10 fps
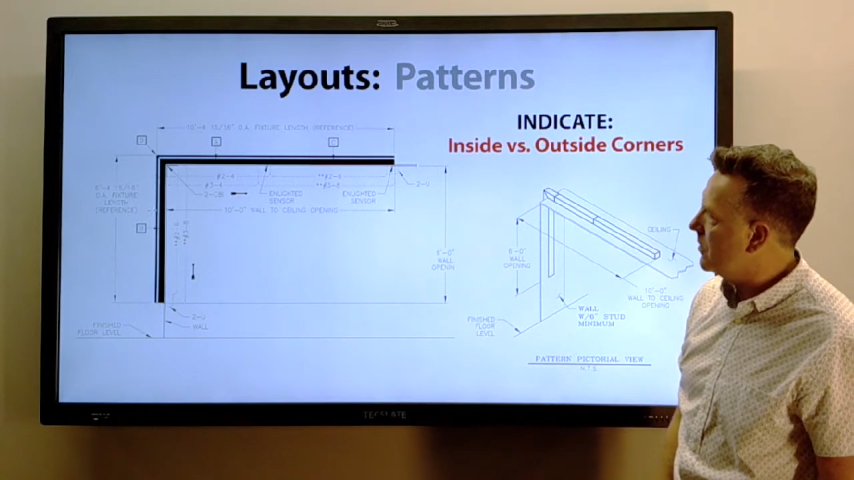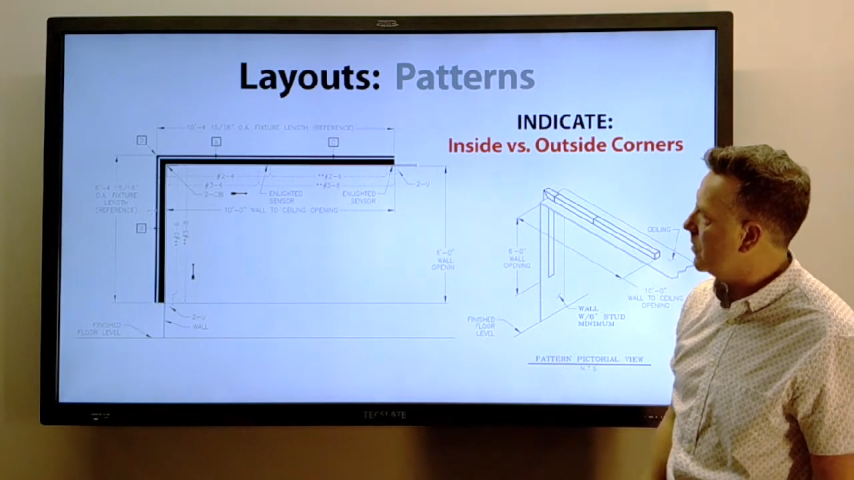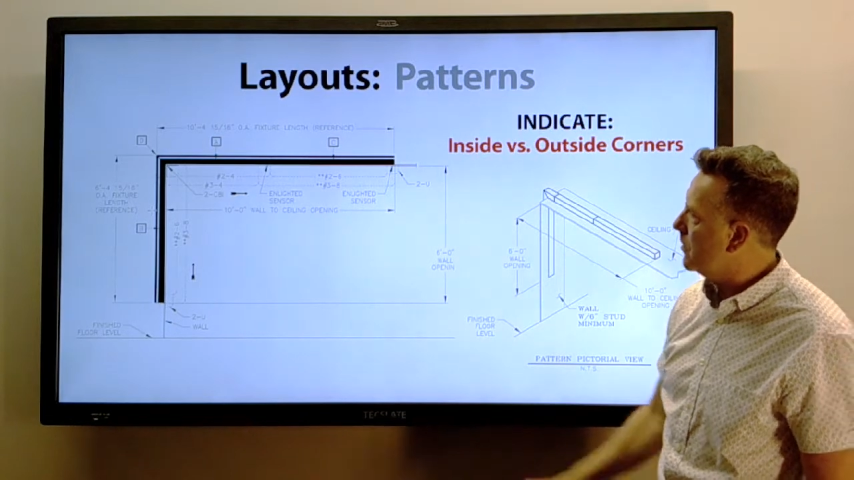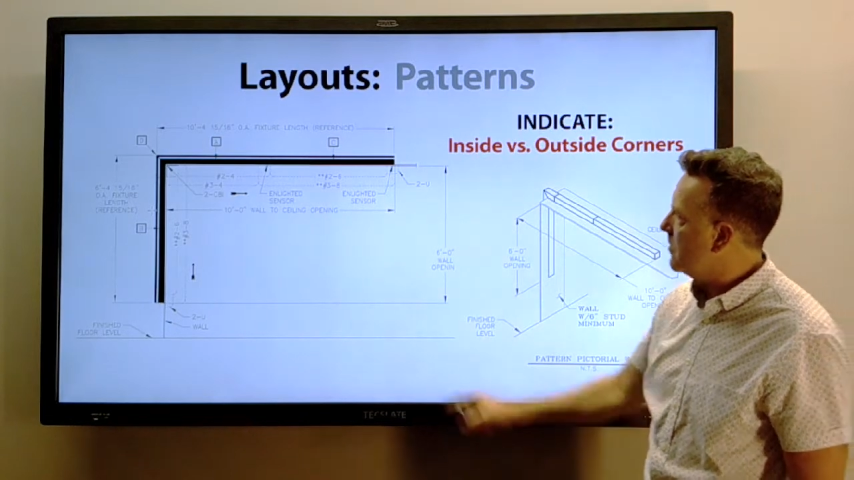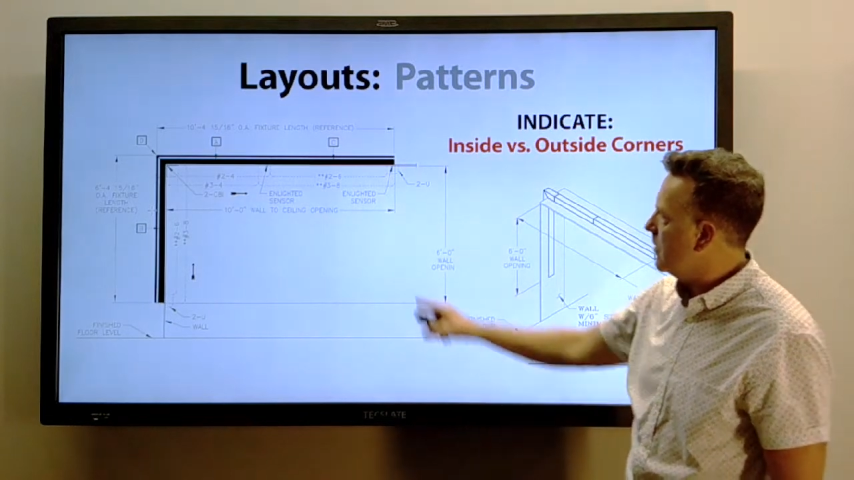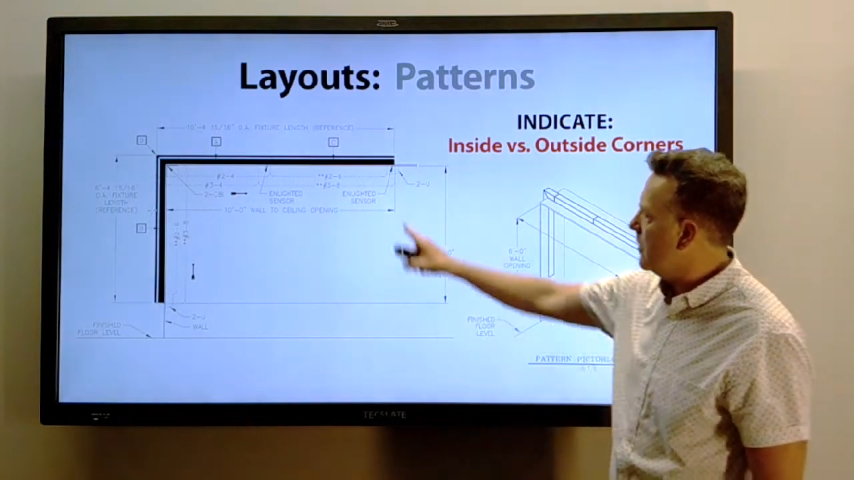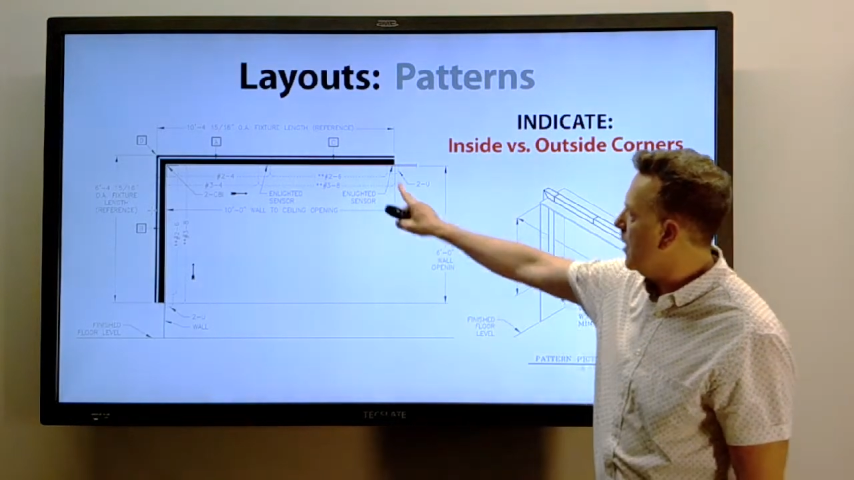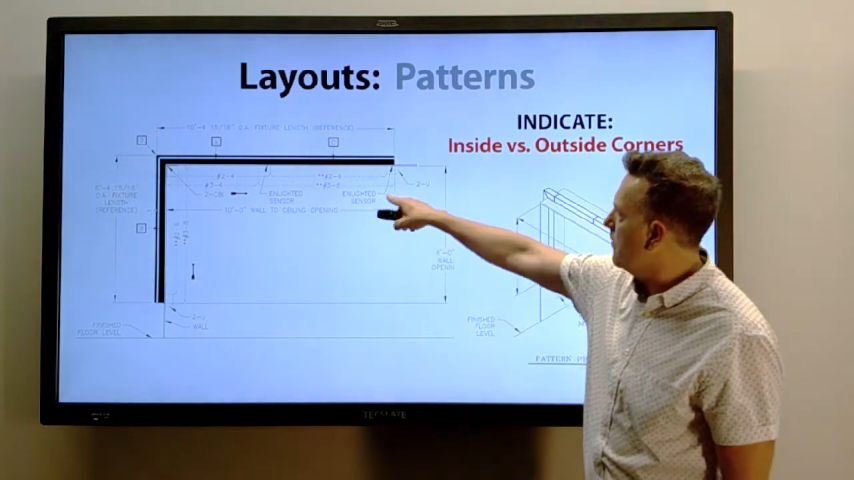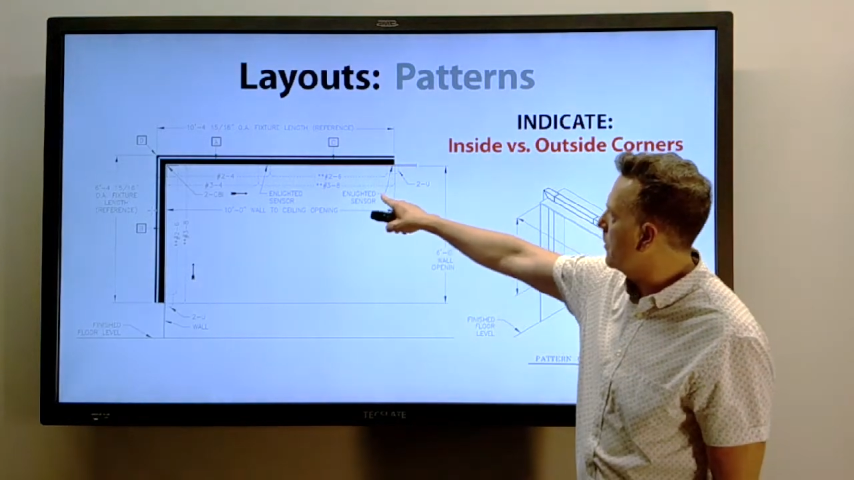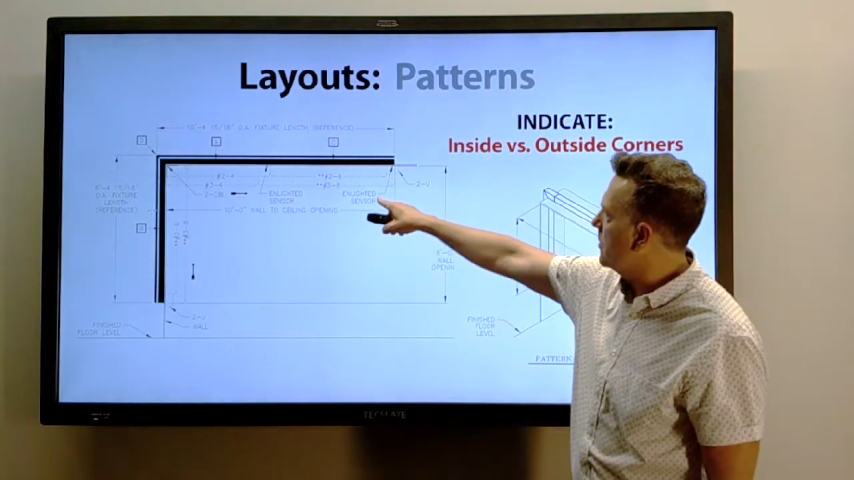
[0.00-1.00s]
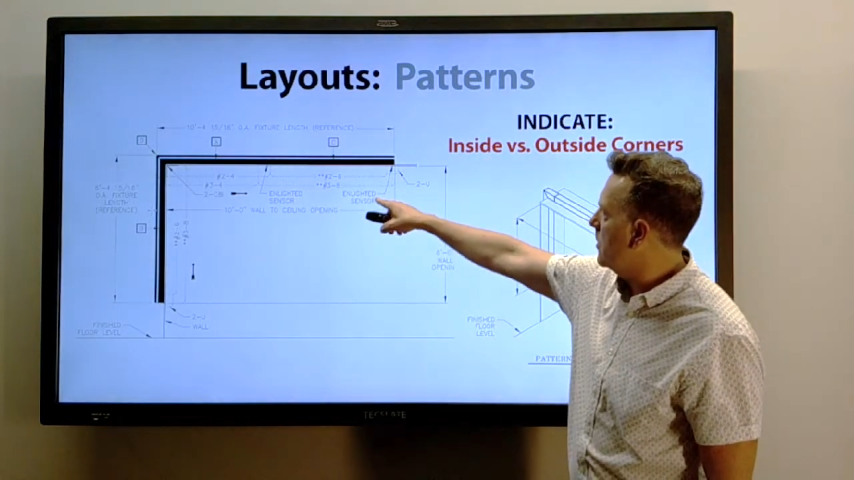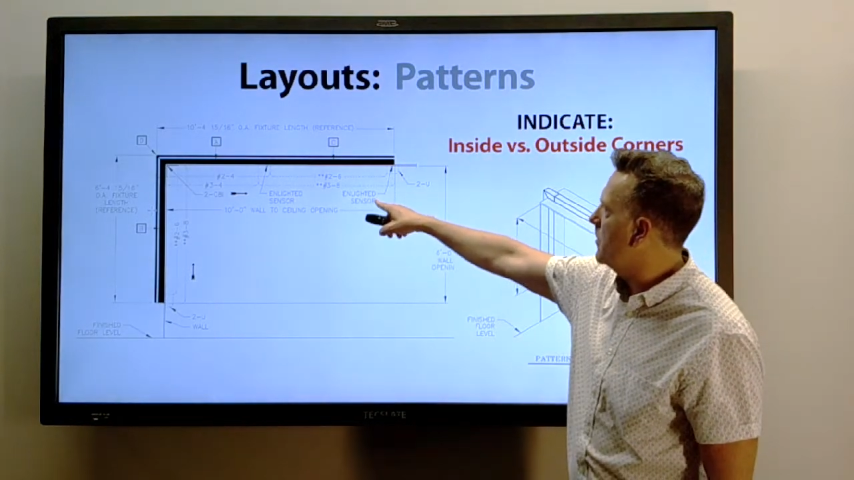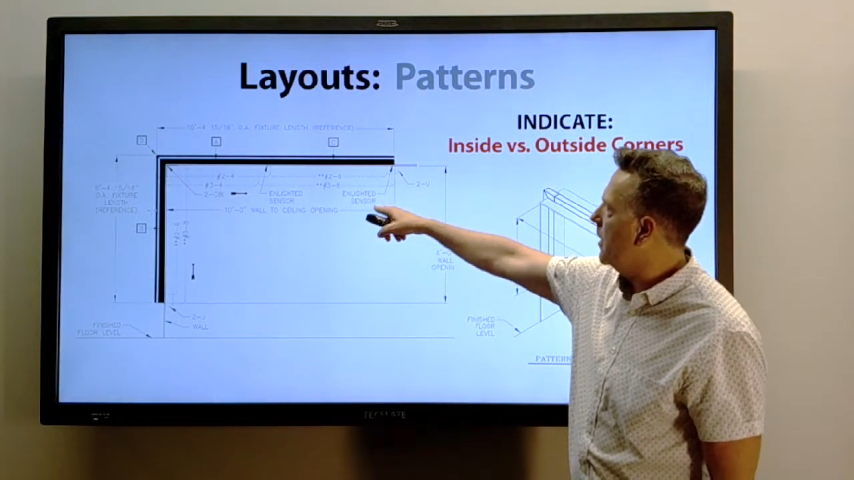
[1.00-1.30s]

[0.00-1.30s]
in terms of the numbers are